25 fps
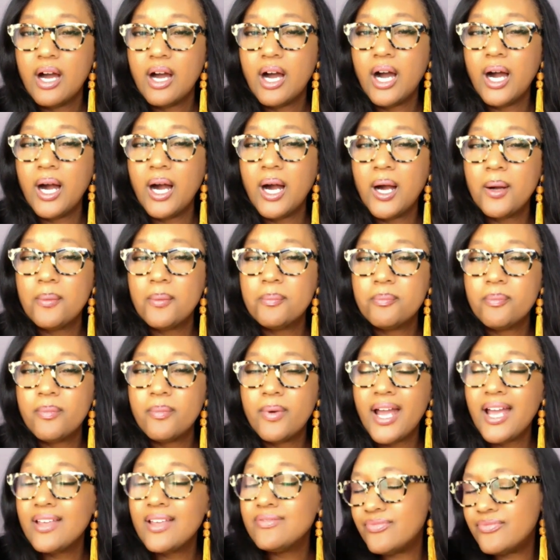
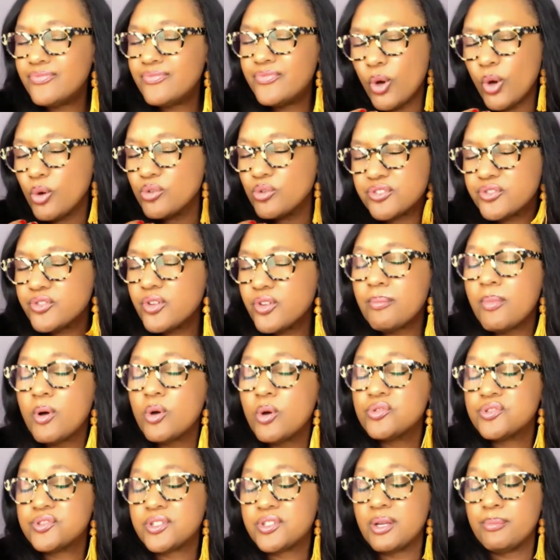And those are the
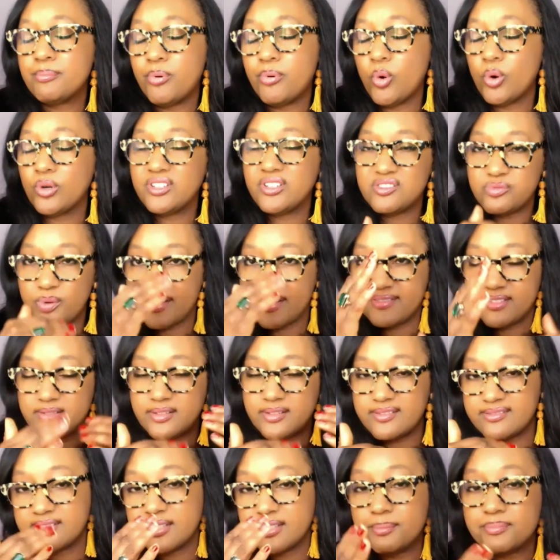most important. That's why I say
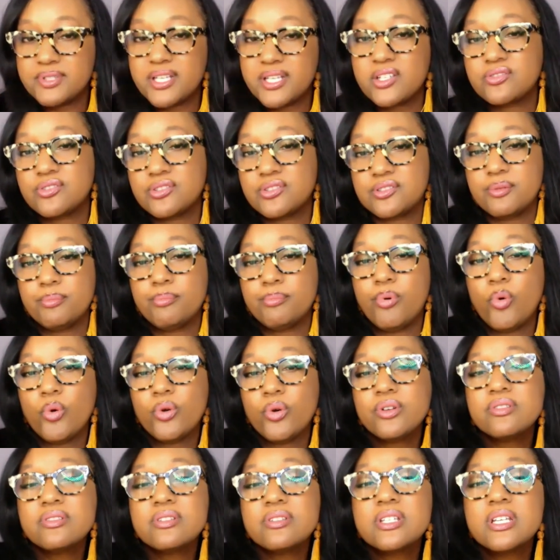that subtext is
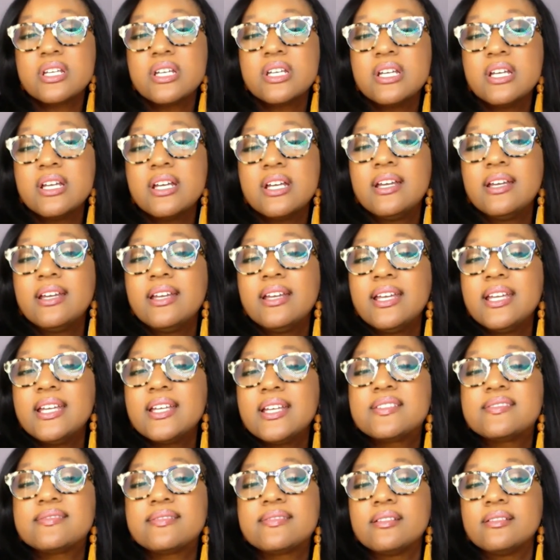important.
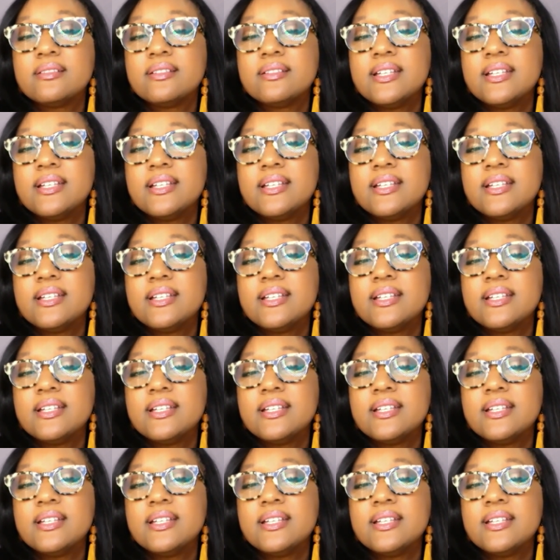It's